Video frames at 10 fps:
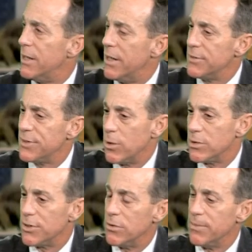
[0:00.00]
So
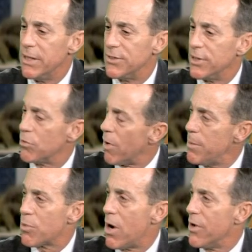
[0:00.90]
it's a
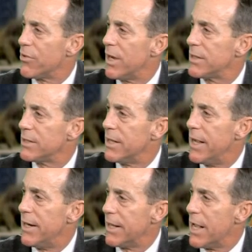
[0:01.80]
great project,
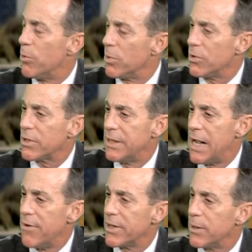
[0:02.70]
and again, we're looking to
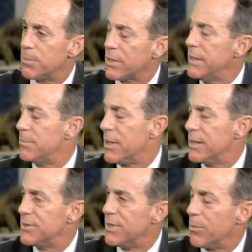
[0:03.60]
have it complete by
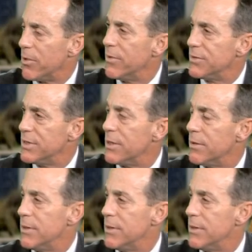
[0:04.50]
December of this year.